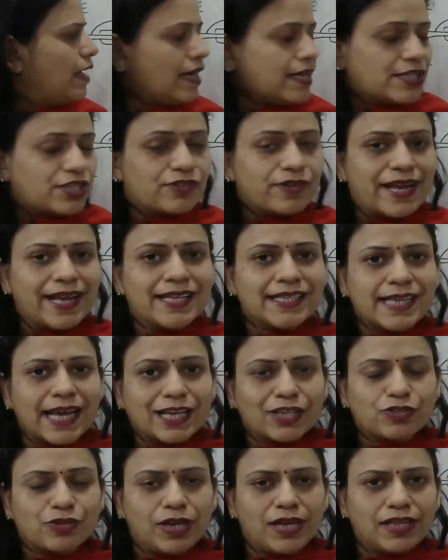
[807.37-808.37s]
strange
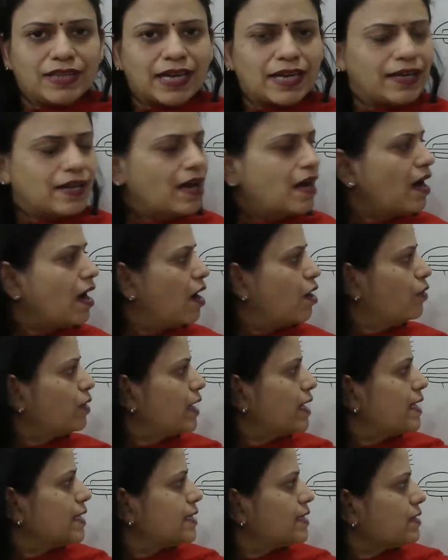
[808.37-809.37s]
actually, that how
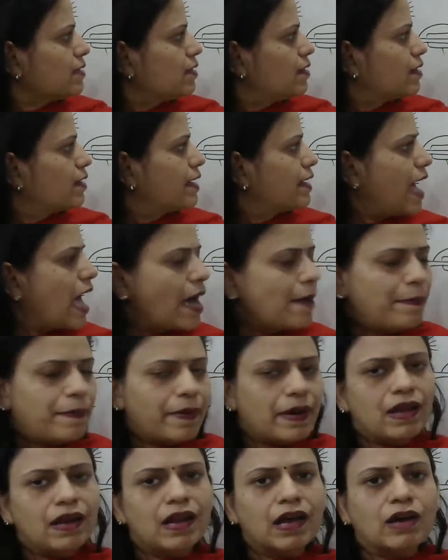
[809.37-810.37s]
does a gap
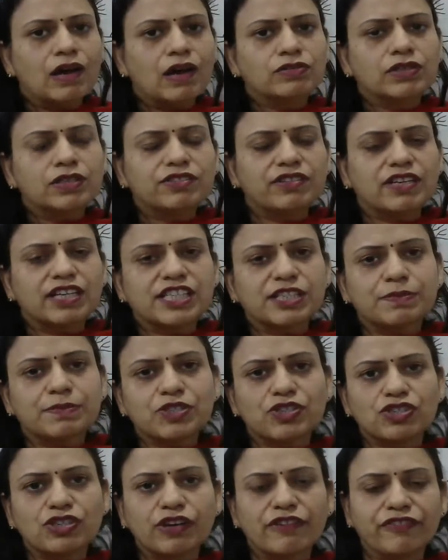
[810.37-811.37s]
allow the
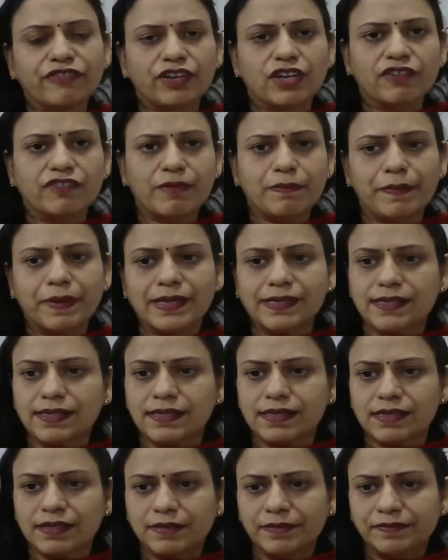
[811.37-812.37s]
transmission of nerve
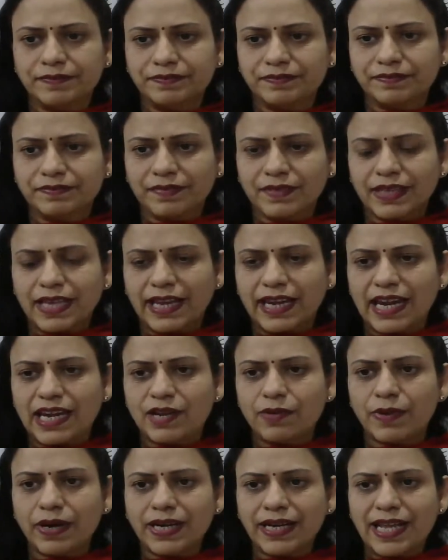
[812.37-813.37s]
impulse? Can
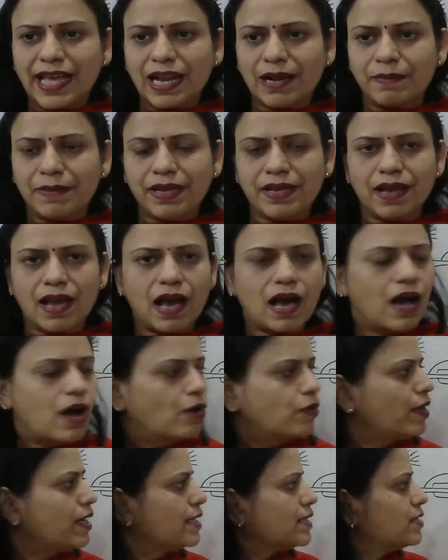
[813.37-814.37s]
anyone tell me
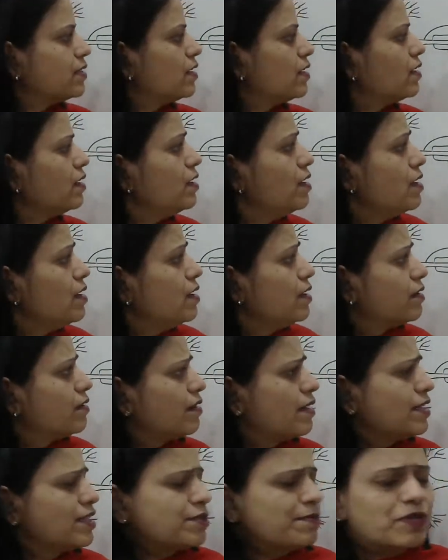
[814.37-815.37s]
how does the
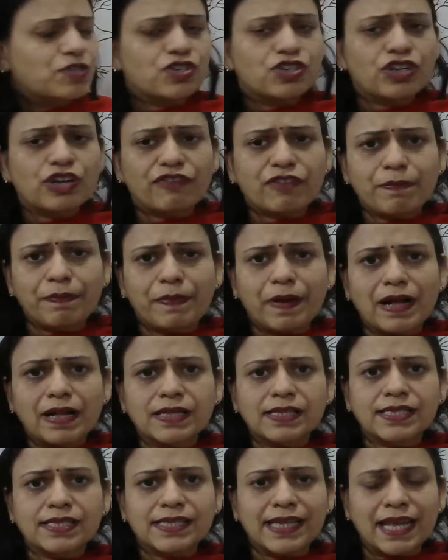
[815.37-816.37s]
transmission of
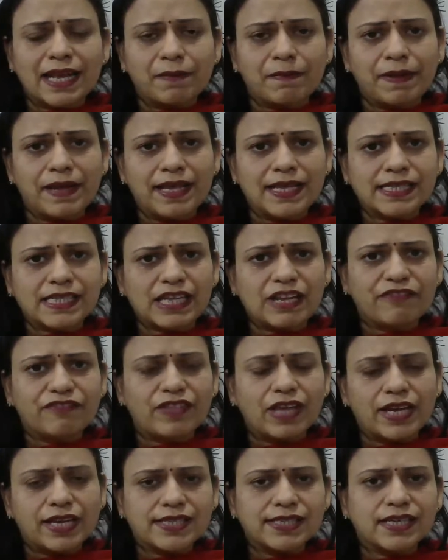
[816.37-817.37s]
impulse take place if
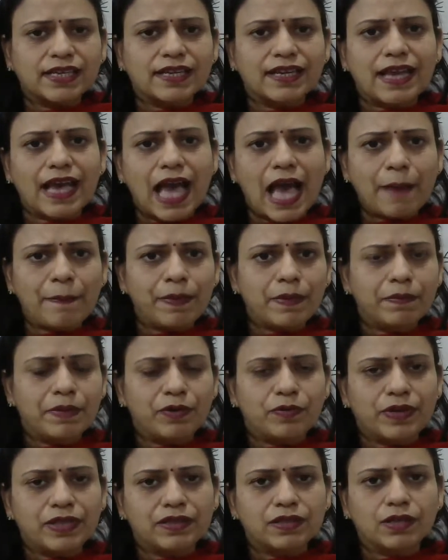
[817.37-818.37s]
there is a gap
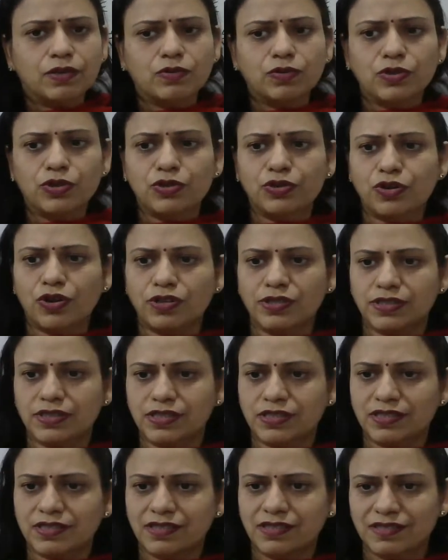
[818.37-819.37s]
between the two
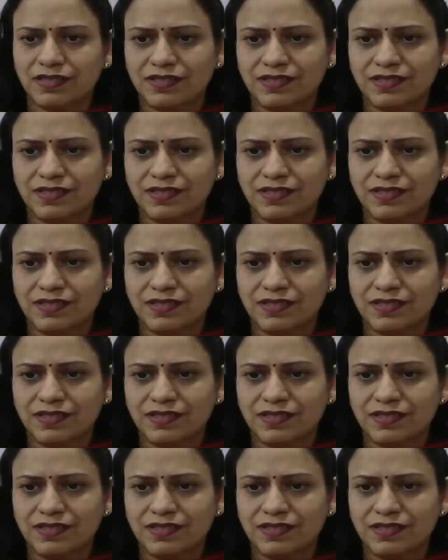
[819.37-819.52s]
neurons?